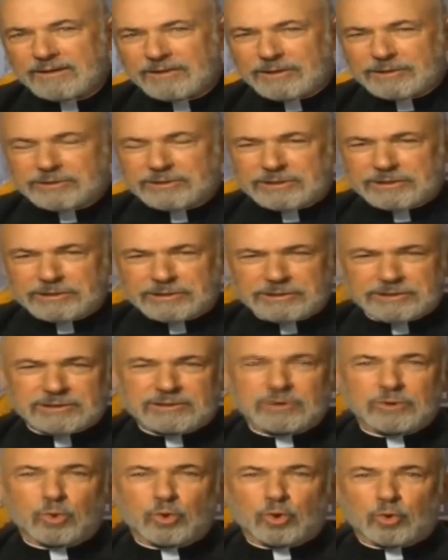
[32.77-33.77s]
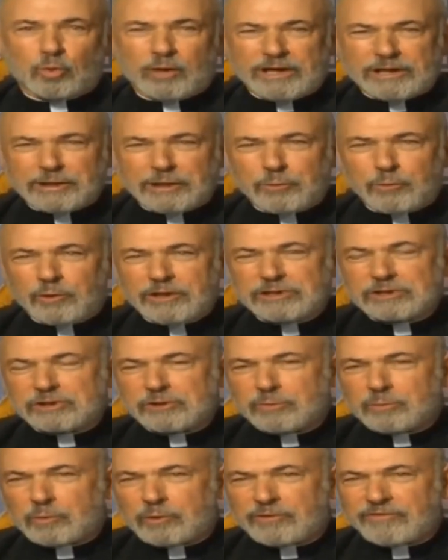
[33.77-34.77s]
This is Weekly
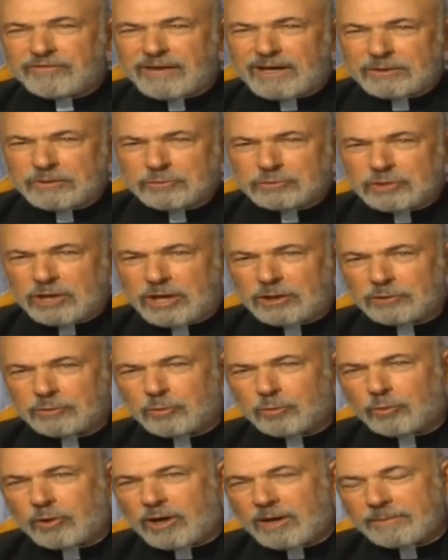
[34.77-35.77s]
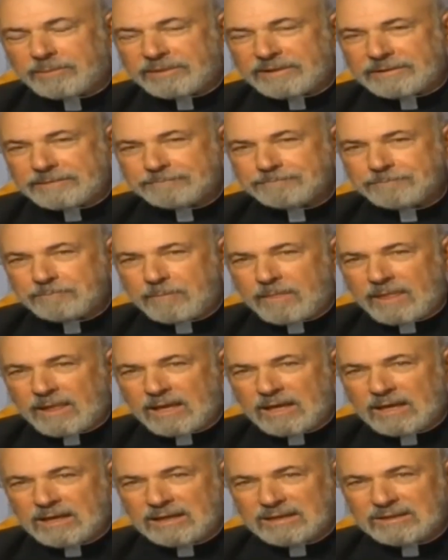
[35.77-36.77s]
Wisdom with Father John Corapi.
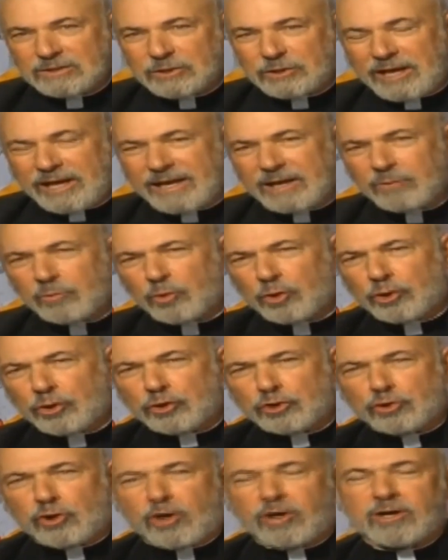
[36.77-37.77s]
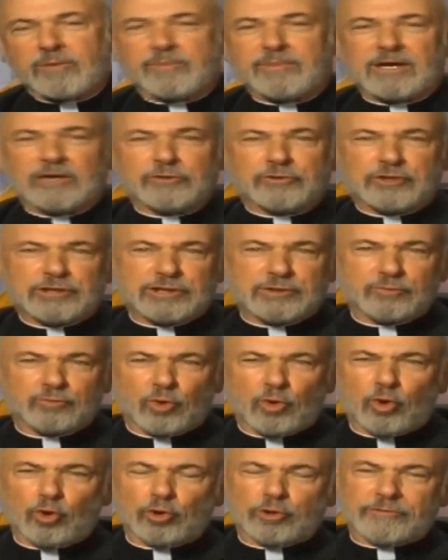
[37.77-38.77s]
Today we're going to talk about the
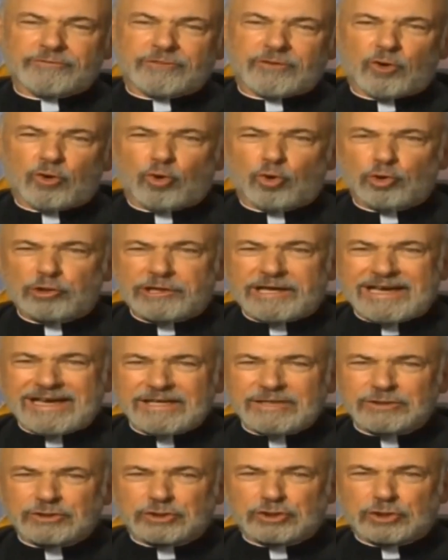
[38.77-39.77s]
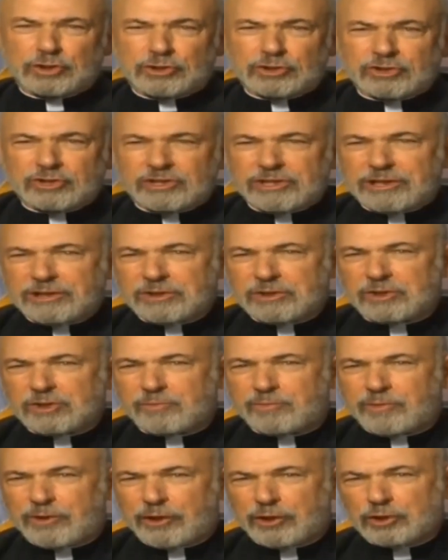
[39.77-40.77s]
role of the holy angels in
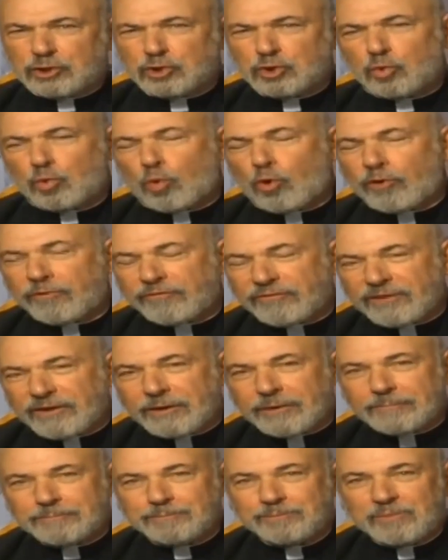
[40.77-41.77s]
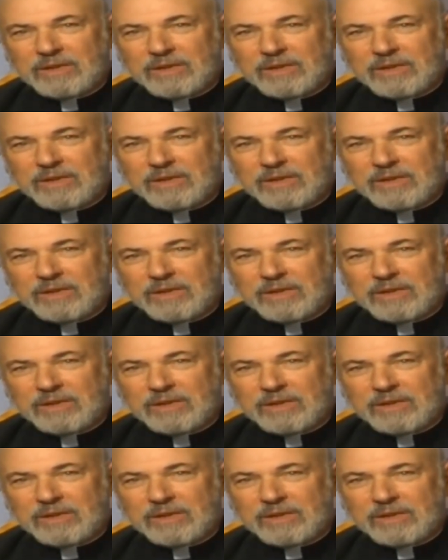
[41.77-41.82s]
spiritual warfare.